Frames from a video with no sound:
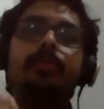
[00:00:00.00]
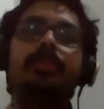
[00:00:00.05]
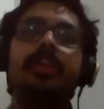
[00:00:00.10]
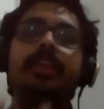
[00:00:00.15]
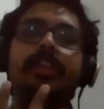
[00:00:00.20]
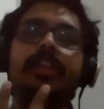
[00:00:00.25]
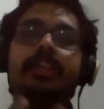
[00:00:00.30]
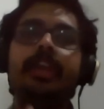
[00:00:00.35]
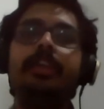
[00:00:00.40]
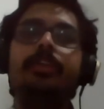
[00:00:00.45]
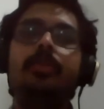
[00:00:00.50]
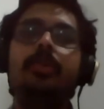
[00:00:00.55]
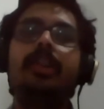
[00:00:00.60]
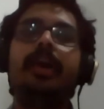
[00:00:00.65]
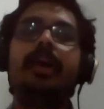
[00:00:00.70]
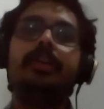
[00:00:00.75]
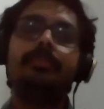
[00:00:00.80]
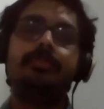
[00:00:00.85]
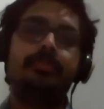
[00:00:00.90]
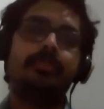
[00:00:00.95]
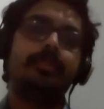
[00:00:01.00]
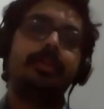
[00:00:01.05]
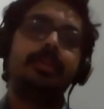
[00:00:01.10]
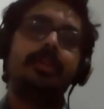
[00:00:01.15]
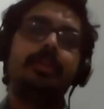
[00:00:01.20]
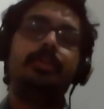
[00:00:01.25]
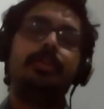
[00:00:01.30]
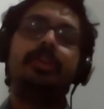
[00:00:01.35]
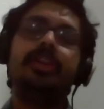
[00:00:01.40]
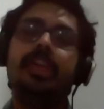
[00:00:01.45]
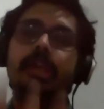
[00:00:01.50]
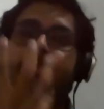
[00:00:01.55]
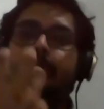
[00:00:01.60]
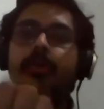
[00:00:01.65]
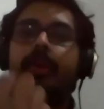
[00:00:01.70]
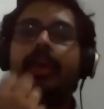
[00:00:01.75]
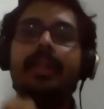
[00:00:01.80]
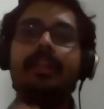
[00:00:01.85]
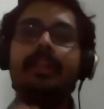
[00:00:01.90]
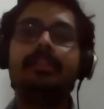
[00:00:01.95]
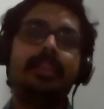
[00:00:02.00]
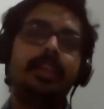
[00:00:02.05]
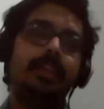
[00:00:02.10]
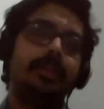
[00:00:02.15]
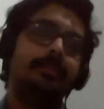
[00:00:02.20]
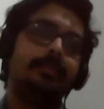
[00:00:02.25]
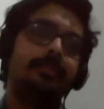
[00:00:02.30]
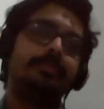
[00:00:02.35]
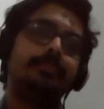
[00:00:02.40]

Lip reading: to retain your life, to keep you healthy.